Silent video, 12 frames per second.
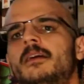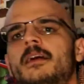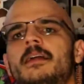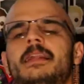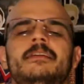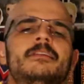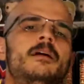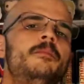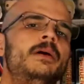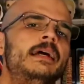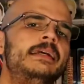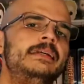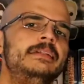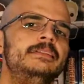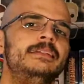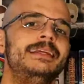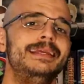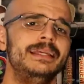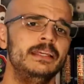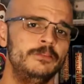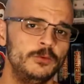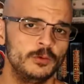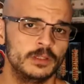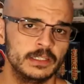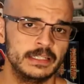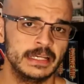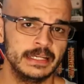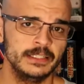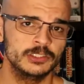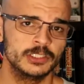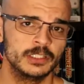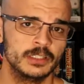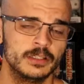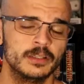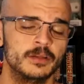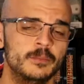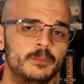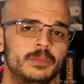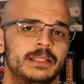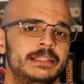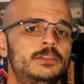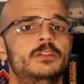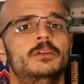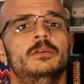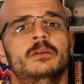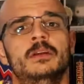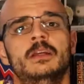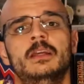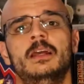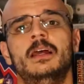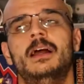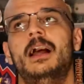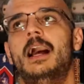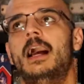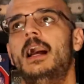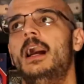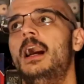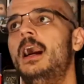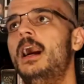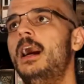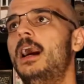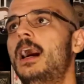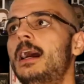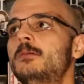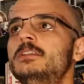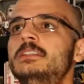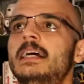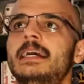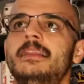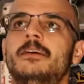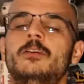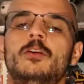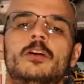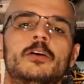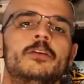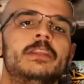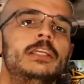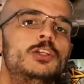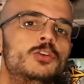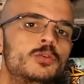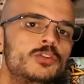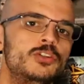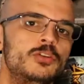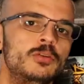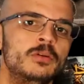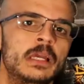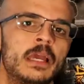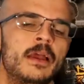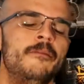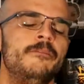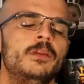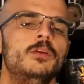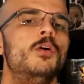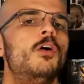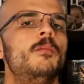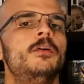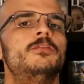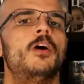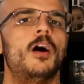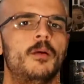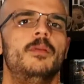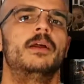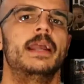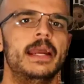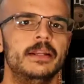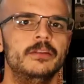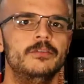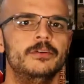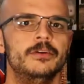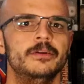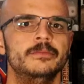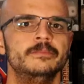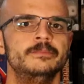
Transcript: The next number is, if you can teach, please do. I would say that not only should you, you're almost obligated to.